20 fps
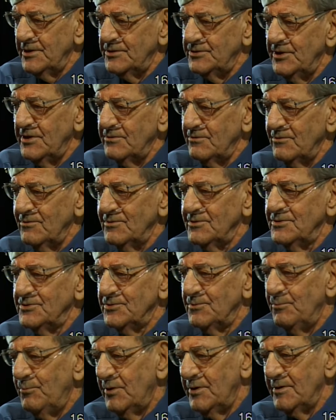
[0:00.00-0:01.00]
He's a buddy of
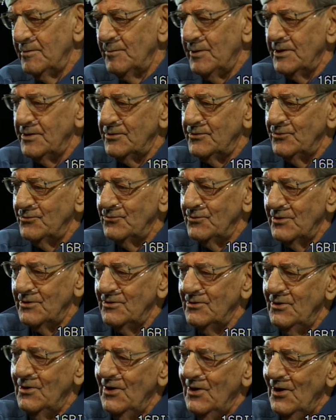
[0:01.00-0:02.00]
mine too now.
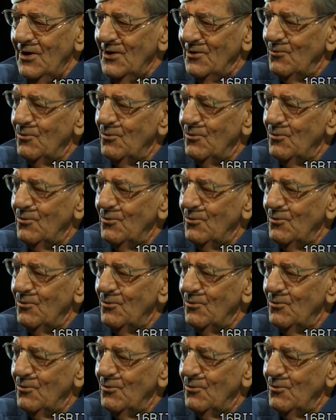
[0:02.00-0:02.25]
Was.